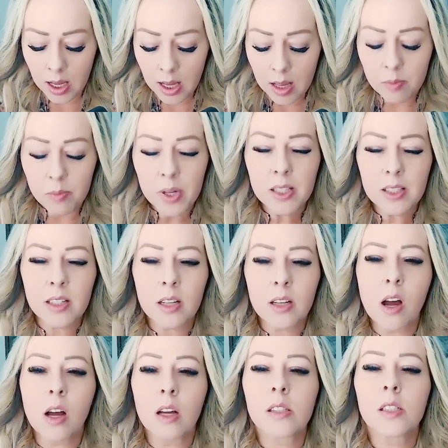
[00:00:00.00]
It means to
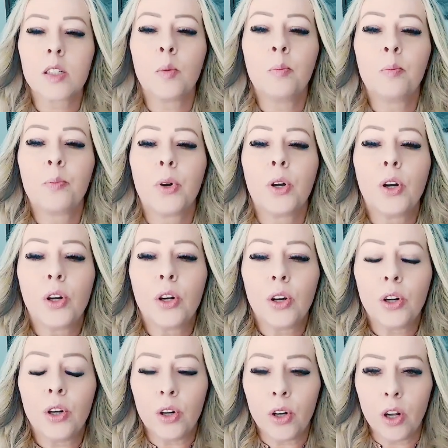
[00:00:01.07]
cause to
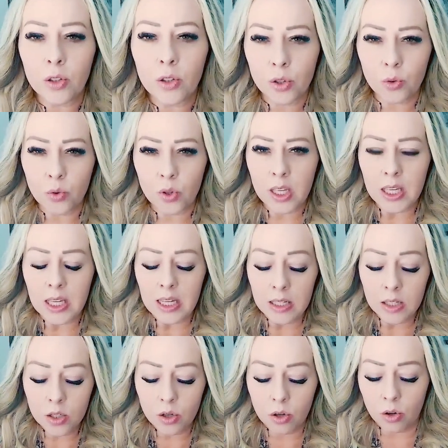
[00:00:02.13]
burn, to
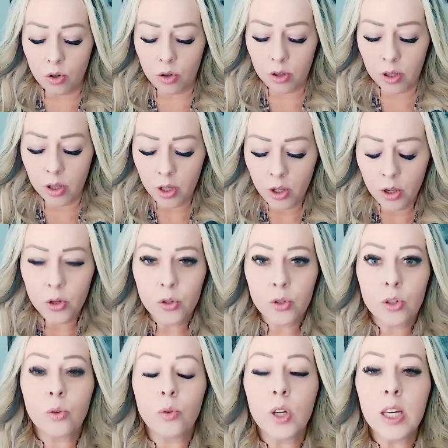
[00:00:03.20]
kindle,
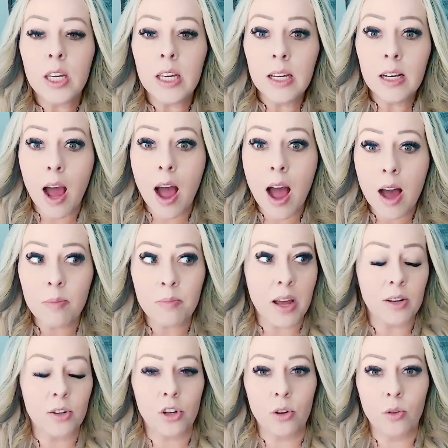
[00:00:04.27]
to heat up,
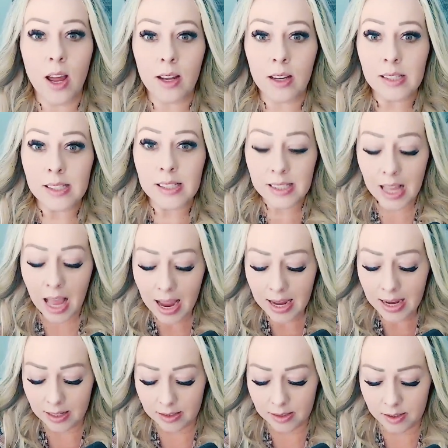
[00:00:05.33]
and to
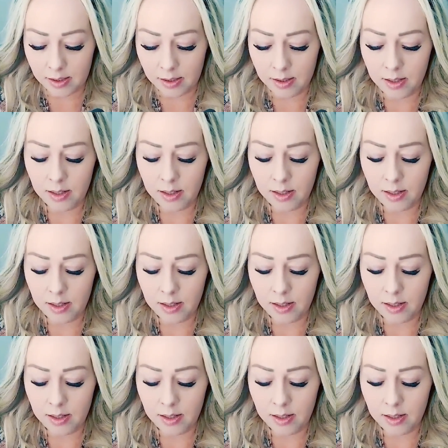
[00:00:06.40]
excite,